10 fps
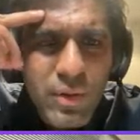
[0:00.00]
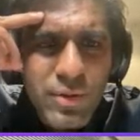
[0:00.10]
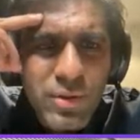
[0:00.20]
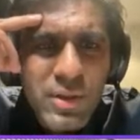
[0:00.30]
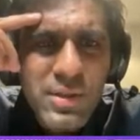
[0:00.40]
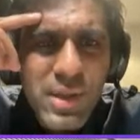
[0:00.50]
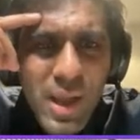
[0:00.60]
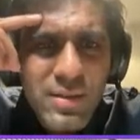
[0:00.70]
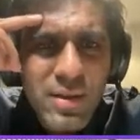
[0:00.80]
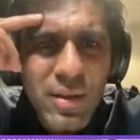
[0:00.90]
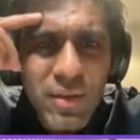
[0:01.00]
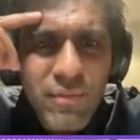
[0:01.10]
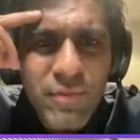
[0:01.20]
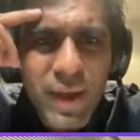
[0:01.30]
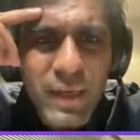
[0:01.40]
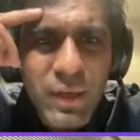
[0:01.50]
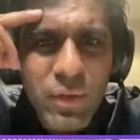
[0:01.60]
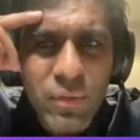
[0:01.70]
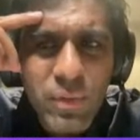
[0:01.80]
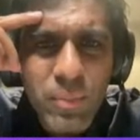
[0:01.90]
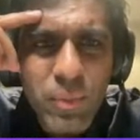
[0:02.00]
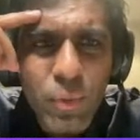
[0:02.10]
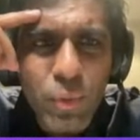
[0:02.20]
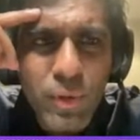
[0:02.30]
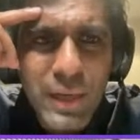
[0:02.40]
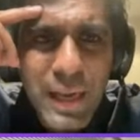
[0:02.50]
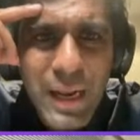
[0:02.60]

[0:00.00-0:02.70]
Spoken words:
So it's getting the value of the board